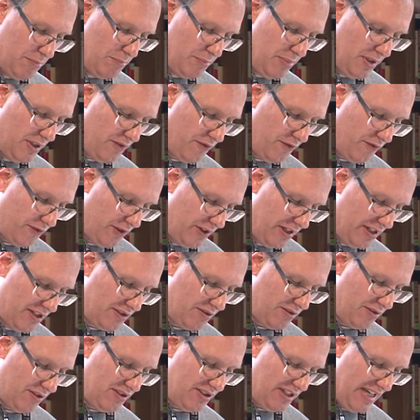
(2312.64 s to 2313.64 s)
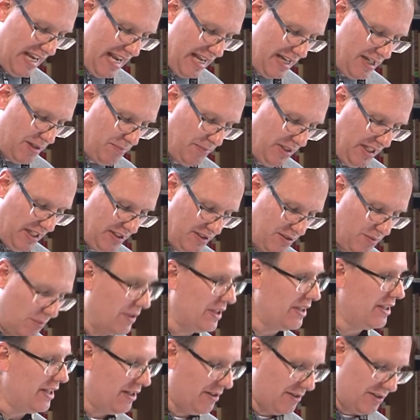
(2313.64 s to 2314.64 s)
but for Israel's enemies
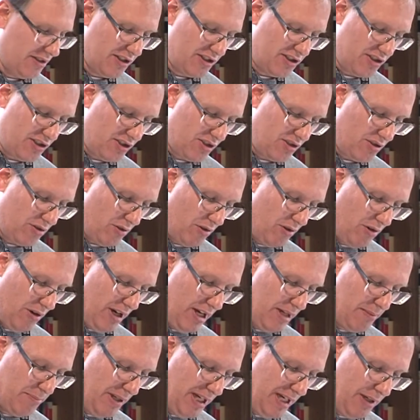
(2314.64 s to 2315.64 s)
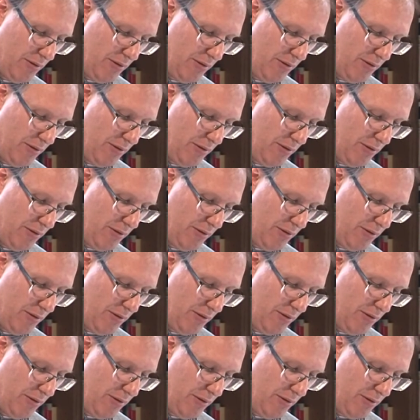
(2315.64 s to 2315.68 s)
when they're destroyed by